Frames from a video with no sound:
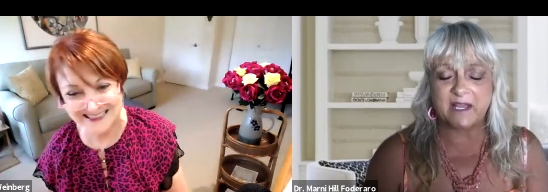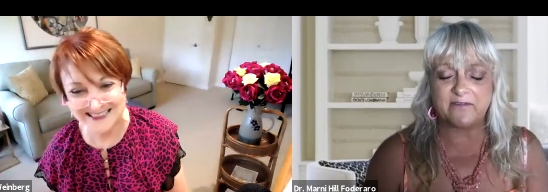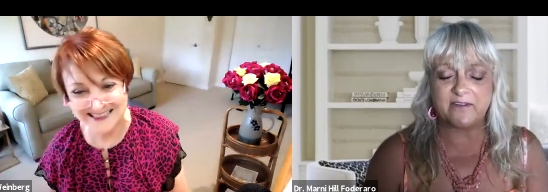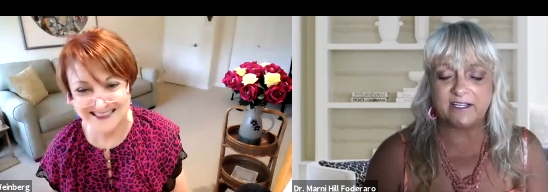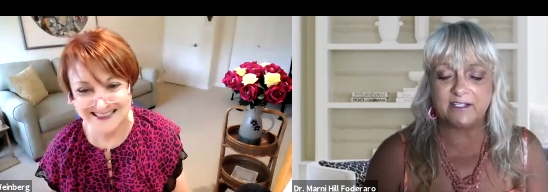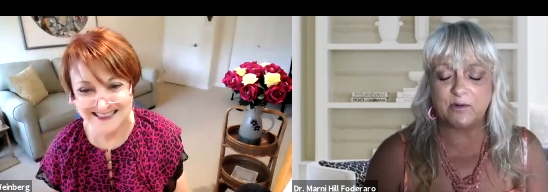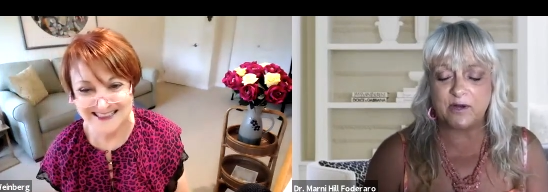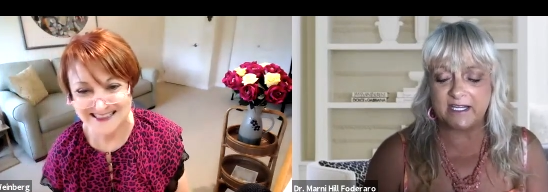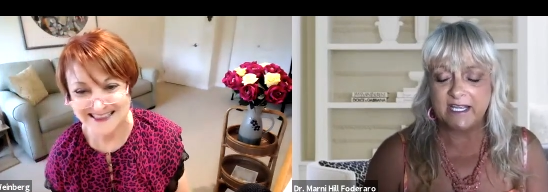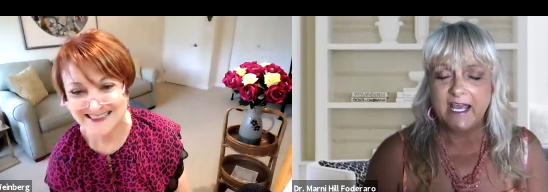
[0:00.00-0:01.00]
Speaker 1: of
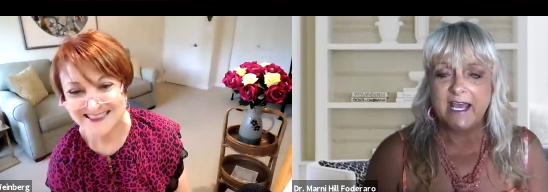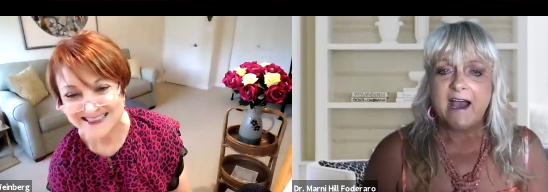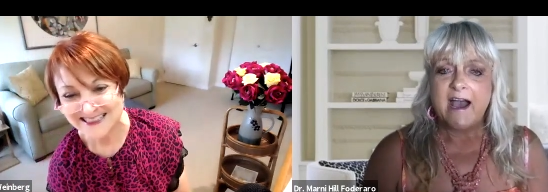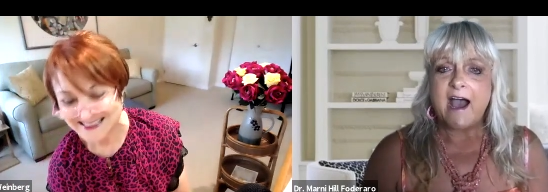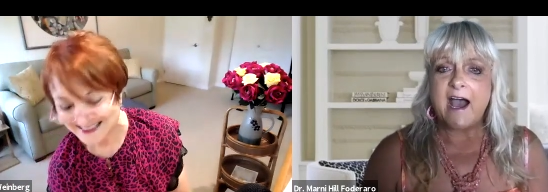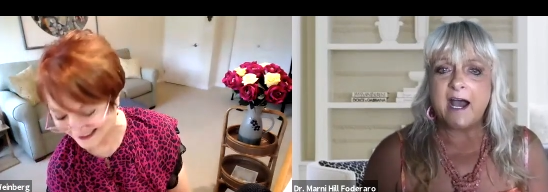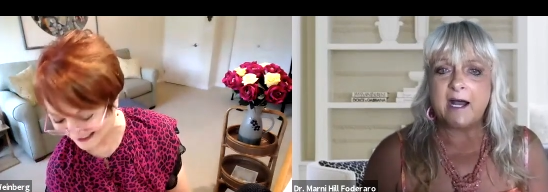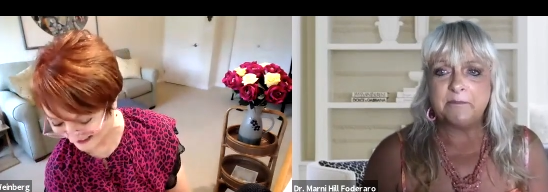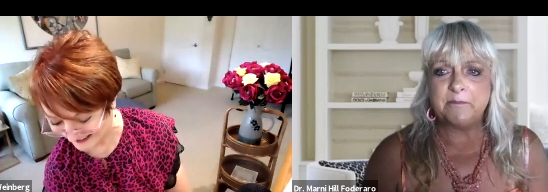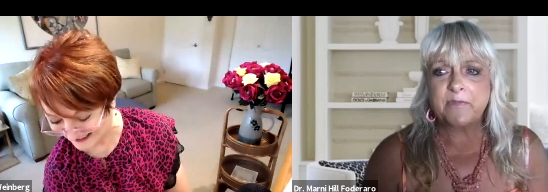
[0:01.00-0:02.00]
Illinois.
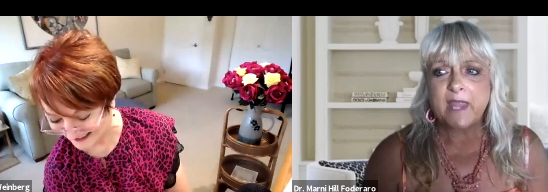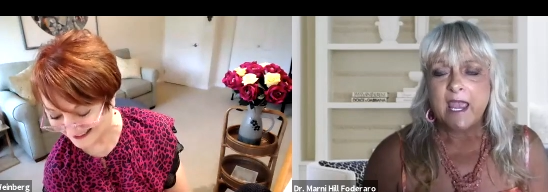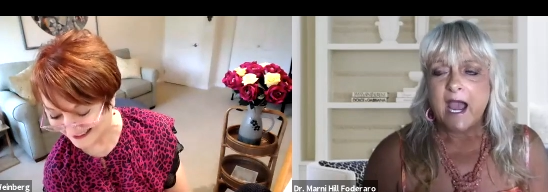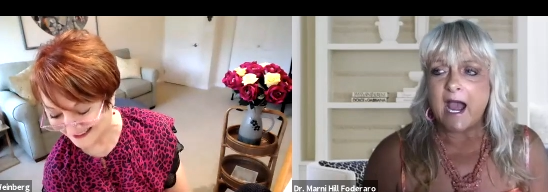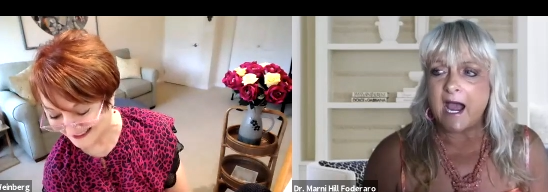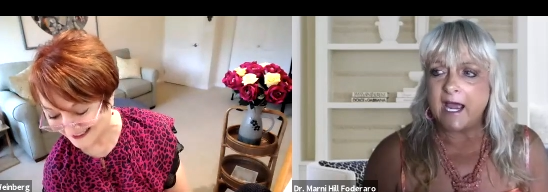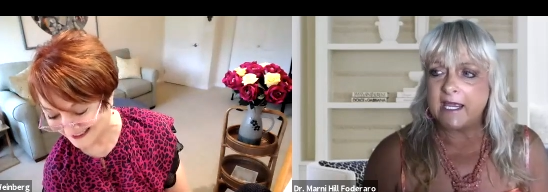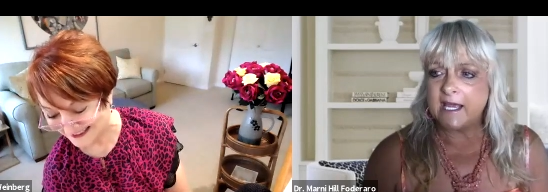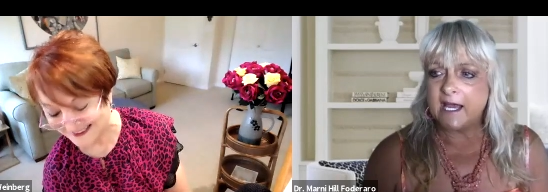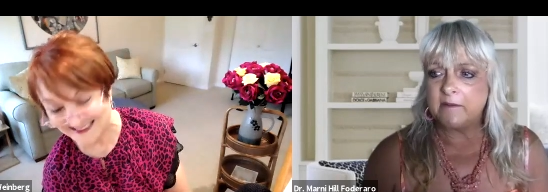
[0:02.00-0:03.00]
Um, I
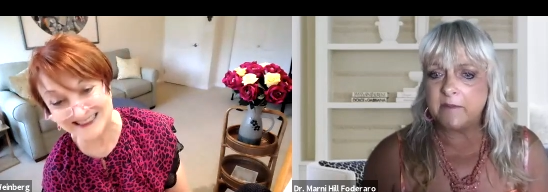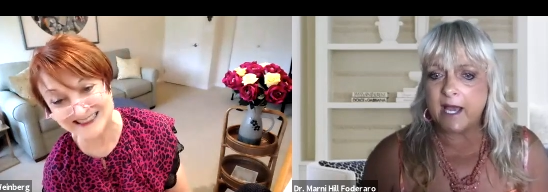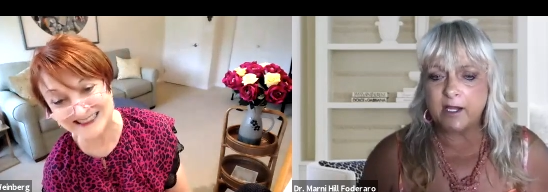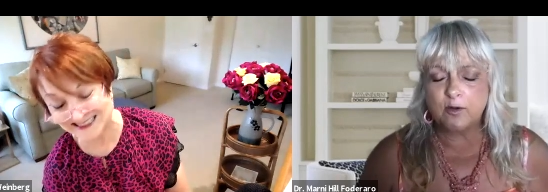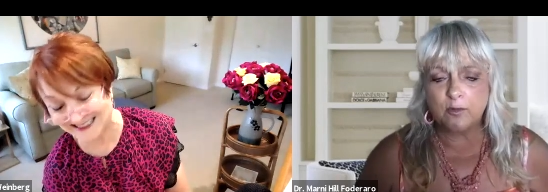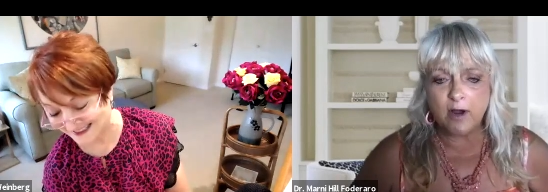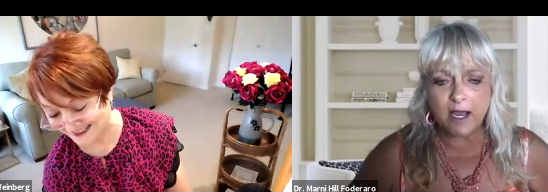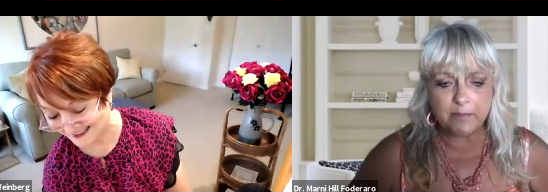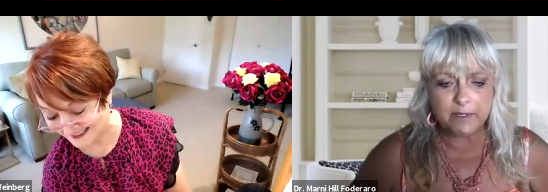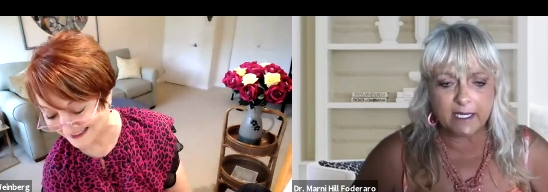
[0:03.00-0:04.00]
um, I grew up
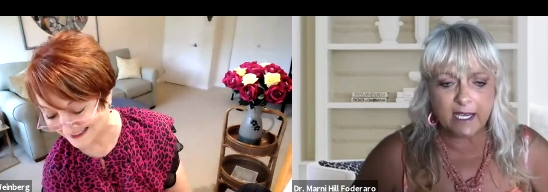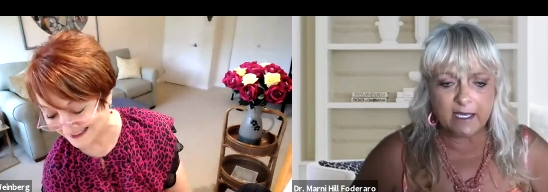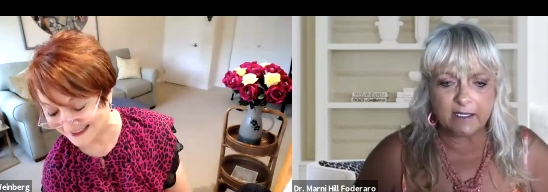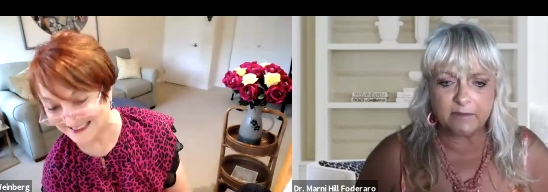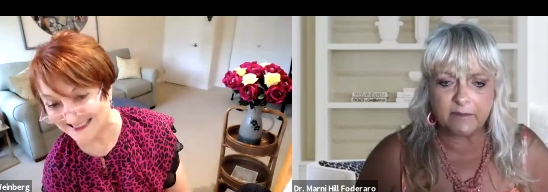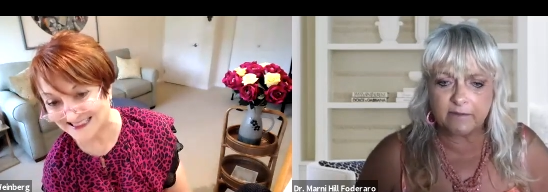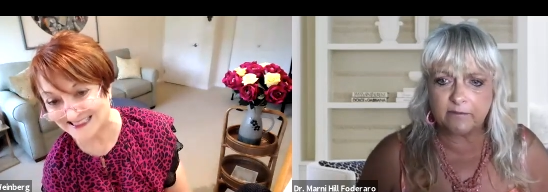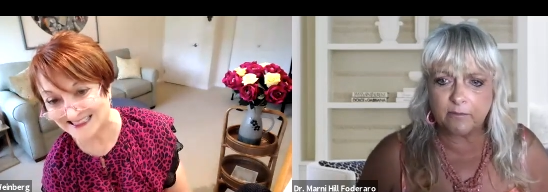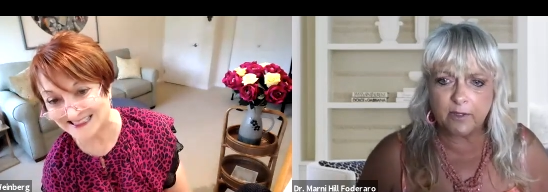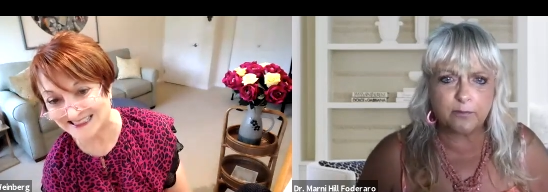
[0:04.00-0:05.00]
uh,
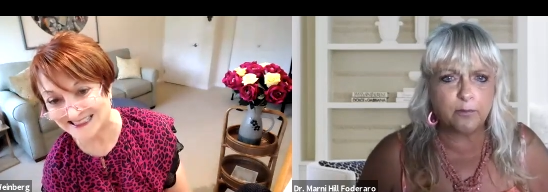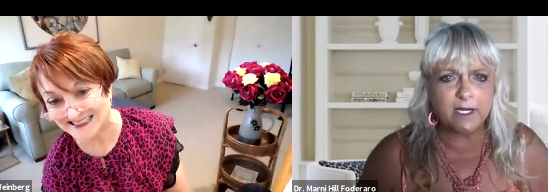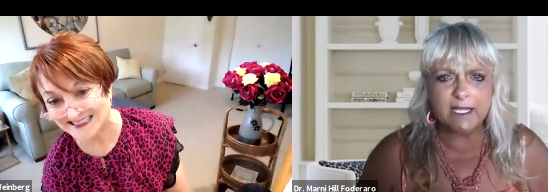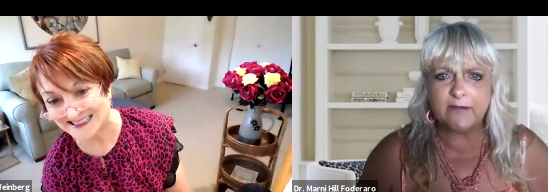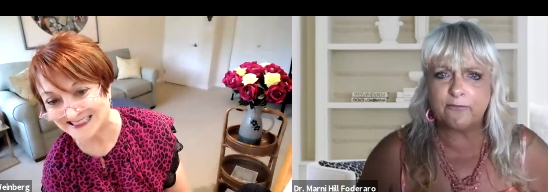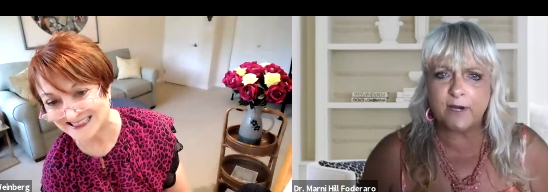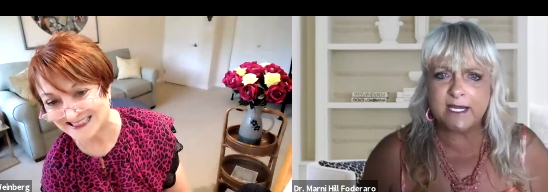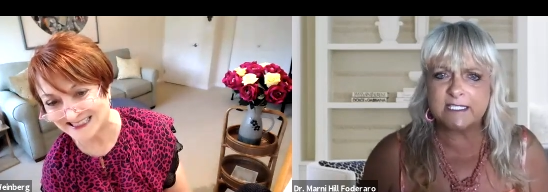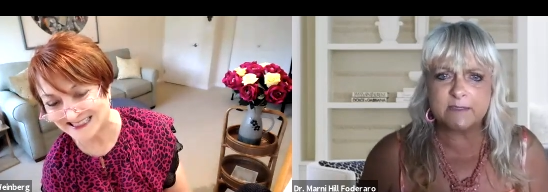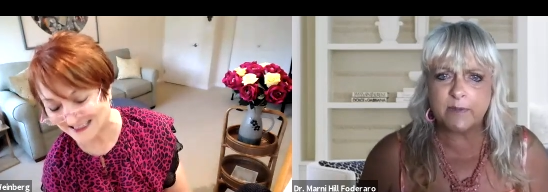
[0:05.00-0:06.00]
with really free
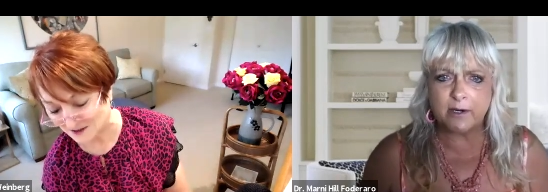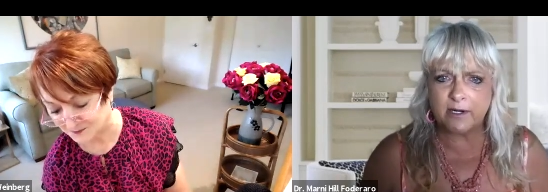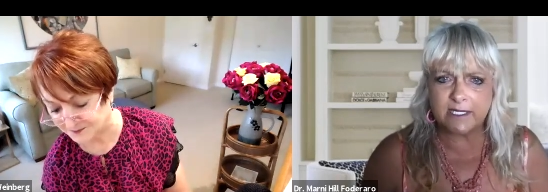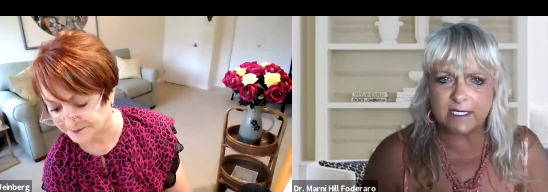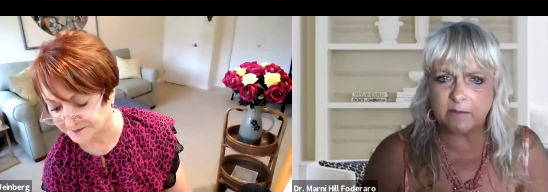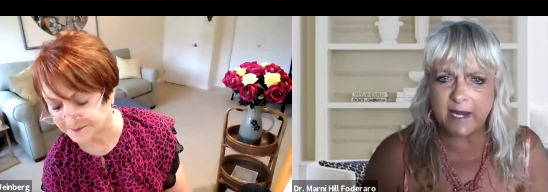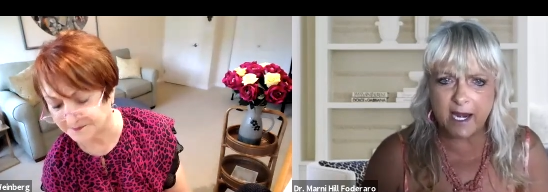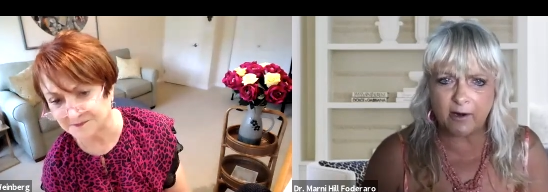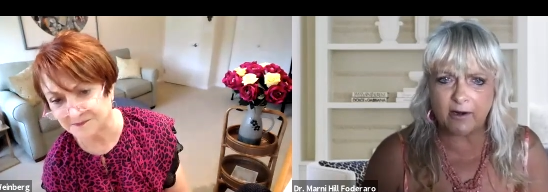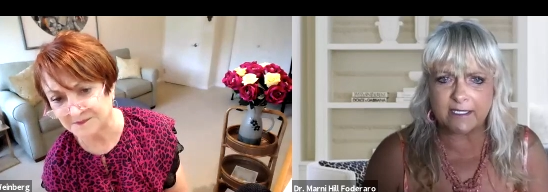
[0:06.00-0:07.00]
spirited
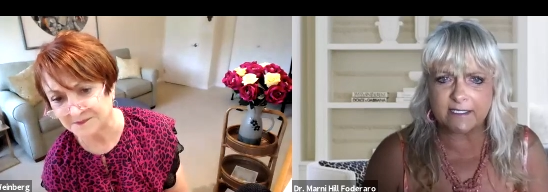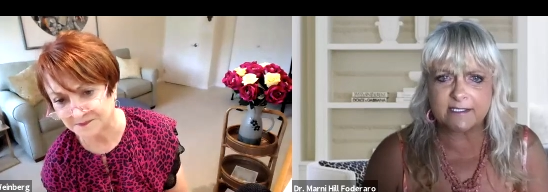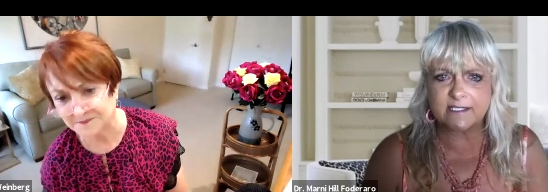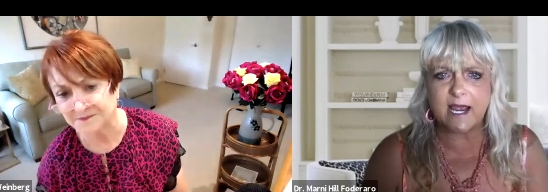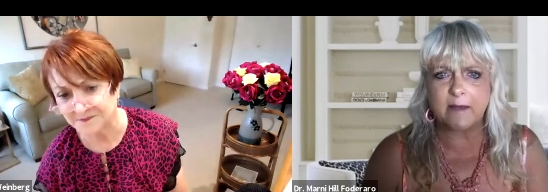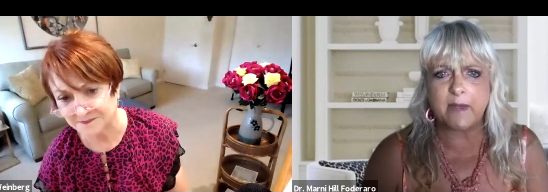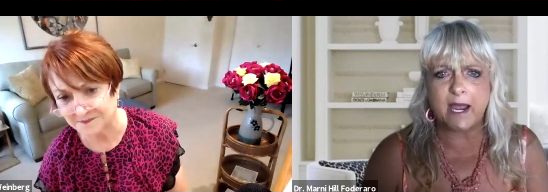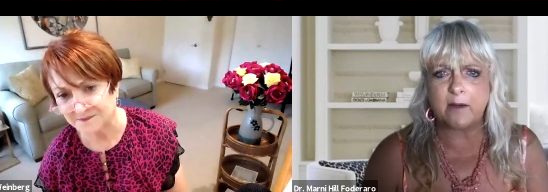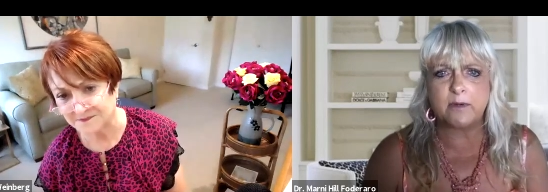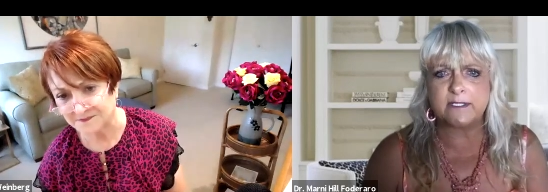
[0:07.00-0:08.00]
parents. Um, I
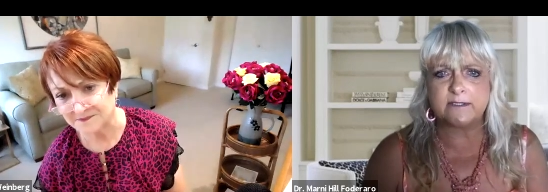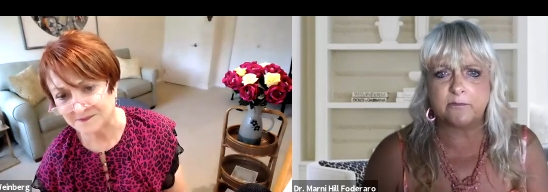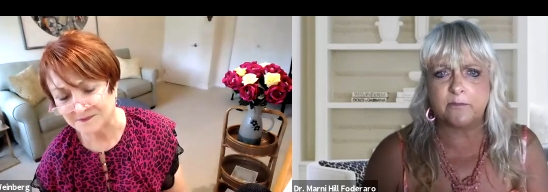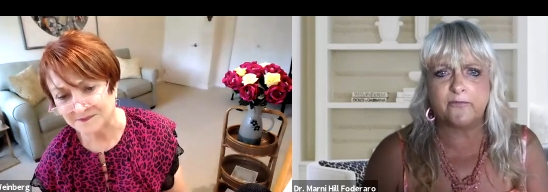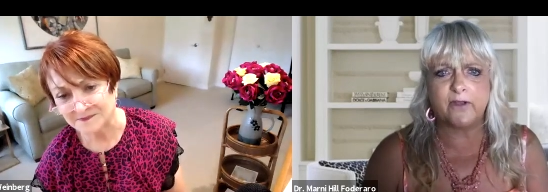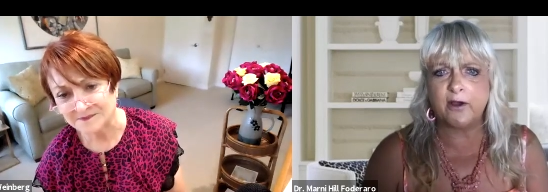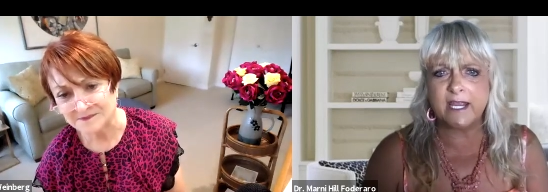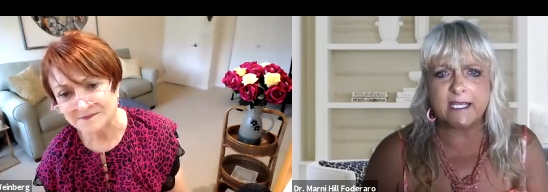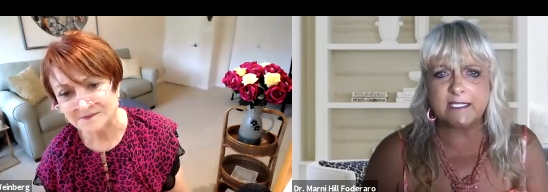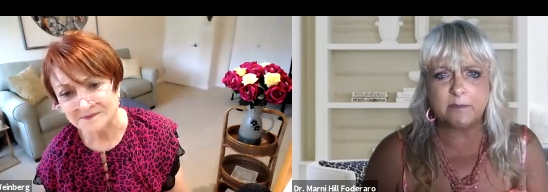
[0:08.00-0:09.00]
was very
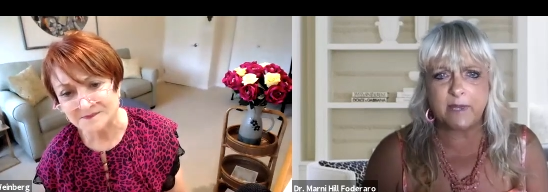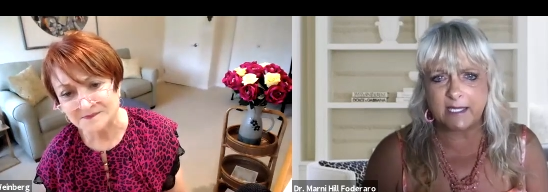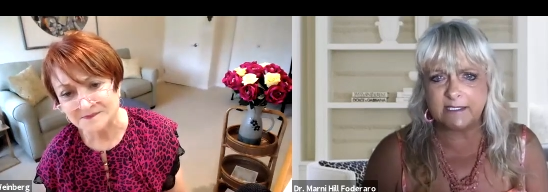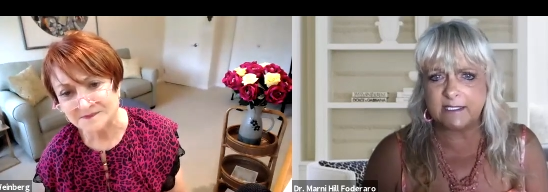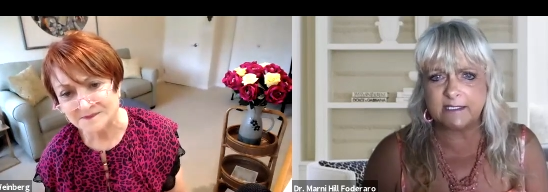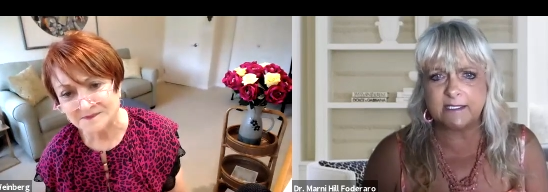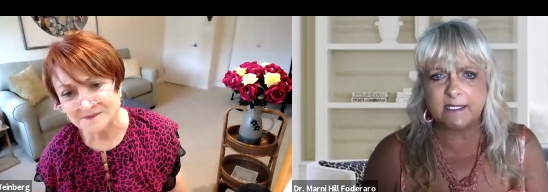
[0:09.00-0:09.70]
independent